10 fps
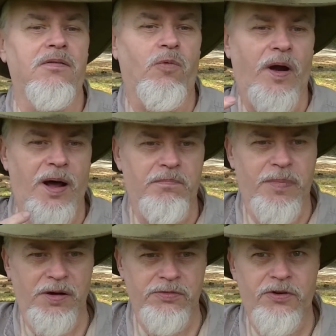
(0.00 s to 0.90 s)
when I'm
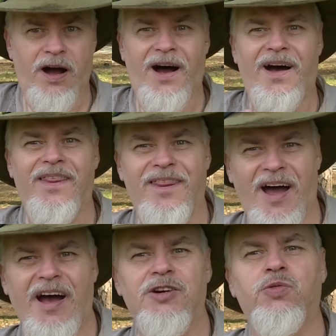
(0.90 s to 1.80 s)
bone dry,
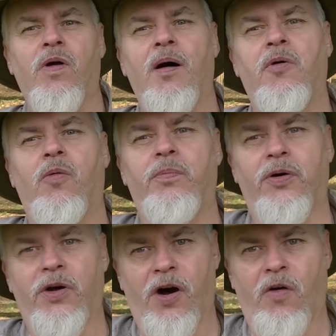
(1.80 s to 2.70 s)
that's when I'm going to
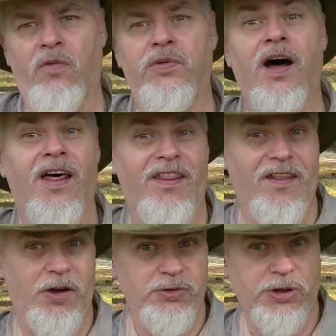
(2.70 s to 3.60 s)
put on
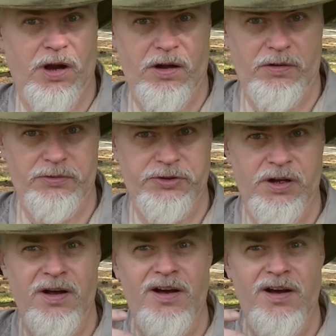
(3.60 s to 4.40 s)
those clothes.